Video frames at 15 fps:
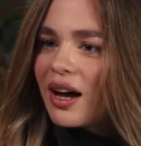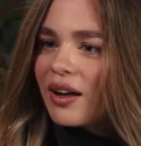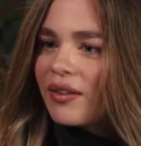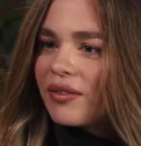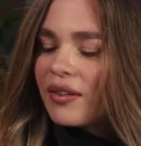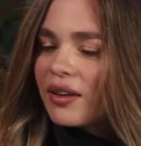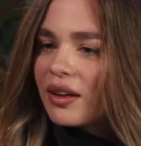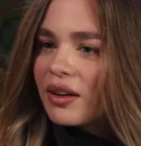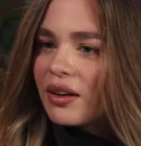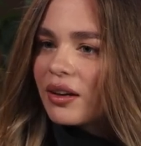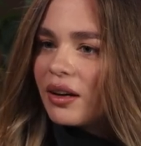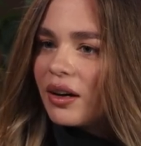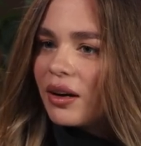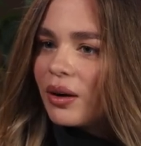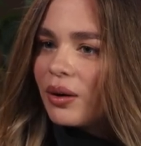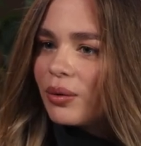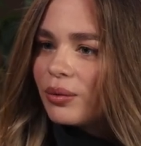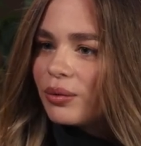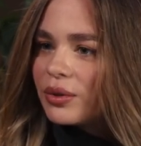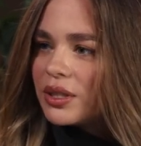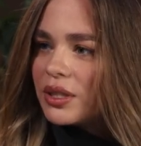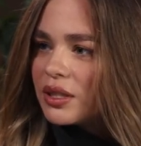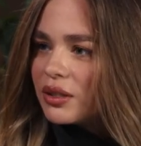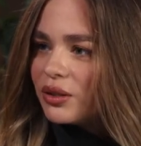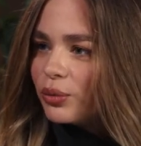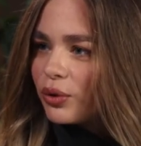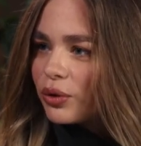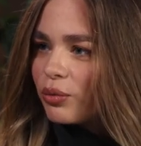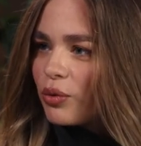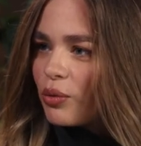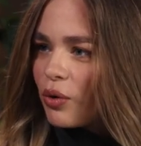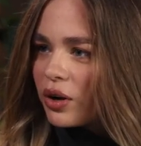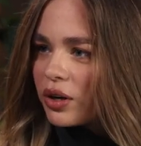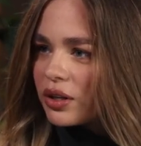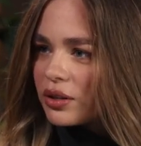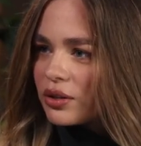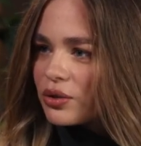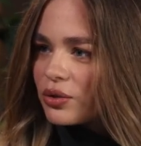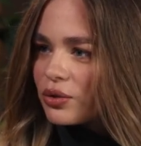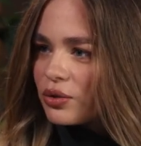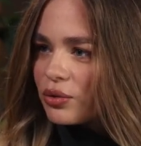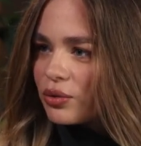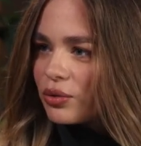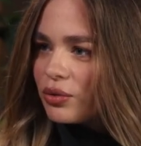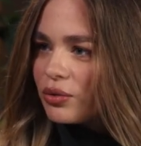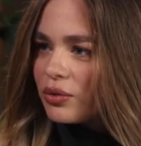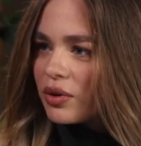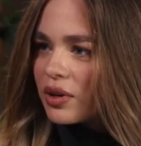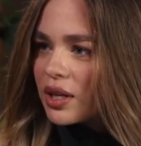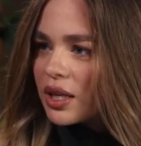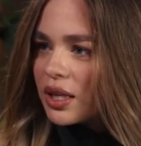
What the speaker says: I think we did what we wanted to do,